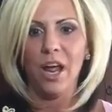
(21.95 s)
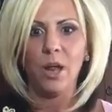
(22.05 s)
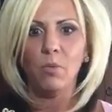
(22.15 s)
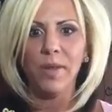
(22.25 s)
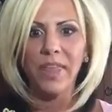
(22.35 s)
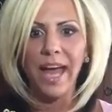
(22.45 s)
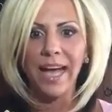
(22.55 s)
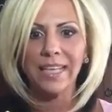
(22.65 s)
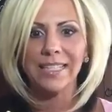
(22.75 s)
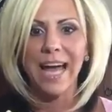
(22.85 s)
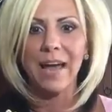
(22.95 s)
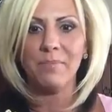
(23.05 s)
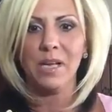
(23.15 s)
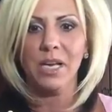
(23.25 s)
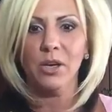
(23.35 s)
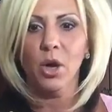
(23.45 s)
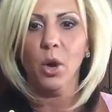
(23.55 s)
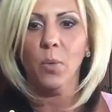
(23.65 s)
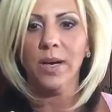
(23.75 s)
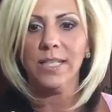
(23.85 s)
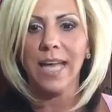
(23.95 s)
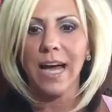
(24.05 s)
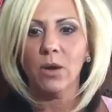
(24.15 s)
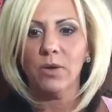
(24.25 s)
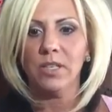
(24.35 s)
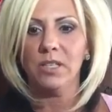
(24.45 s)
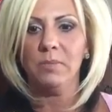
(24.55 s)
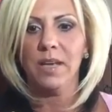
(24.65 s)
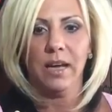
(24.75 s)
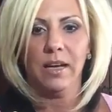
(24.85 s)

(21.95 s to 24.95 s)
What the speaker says: And what the heck does that mean? What is that going to be?